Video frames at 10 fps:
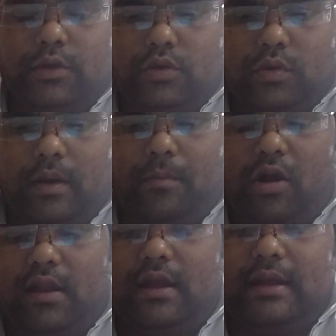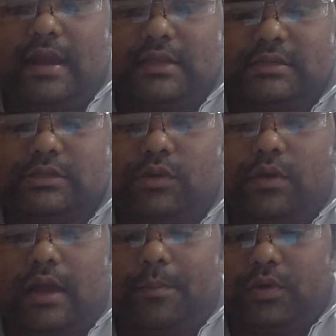do a model analysis, you
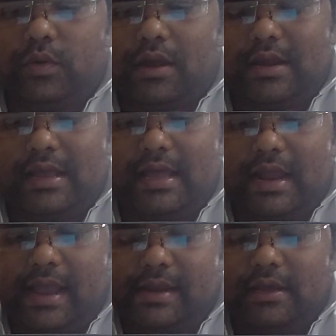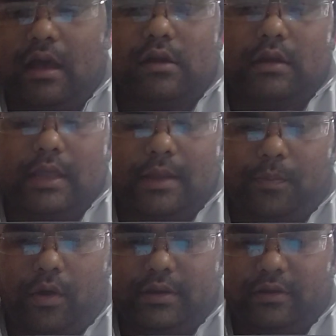will come to a clear idea or clear
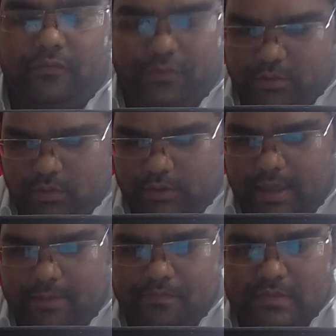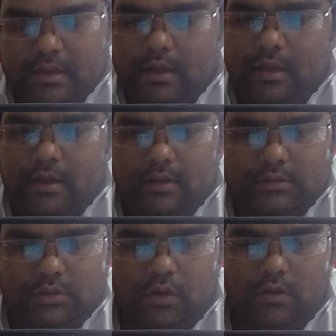point of view. Okay,
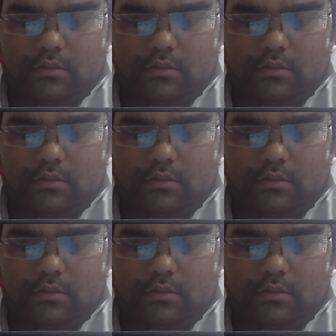so